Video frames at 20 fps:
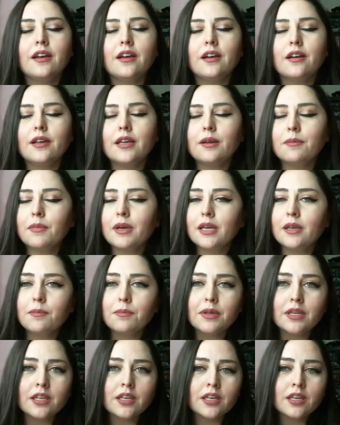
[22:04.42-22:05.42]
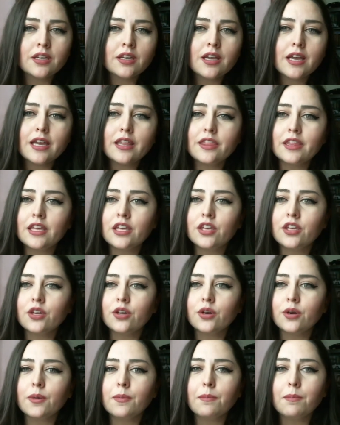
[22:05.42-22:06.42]
In my opinion, I think
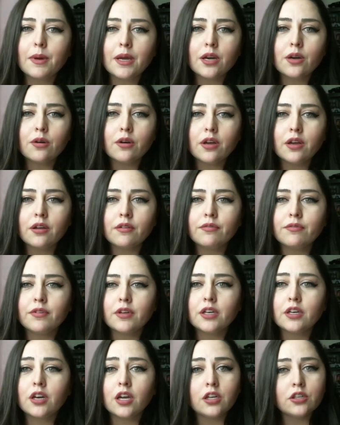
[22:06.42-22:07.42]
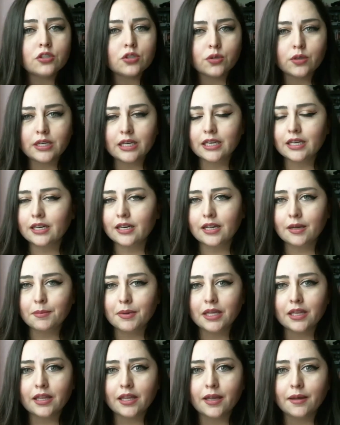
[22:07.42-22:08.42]
you're better off not joining an
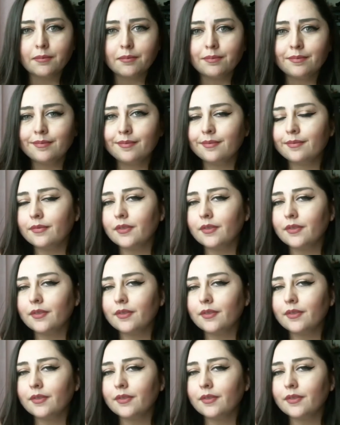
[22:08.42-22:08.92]
MLM.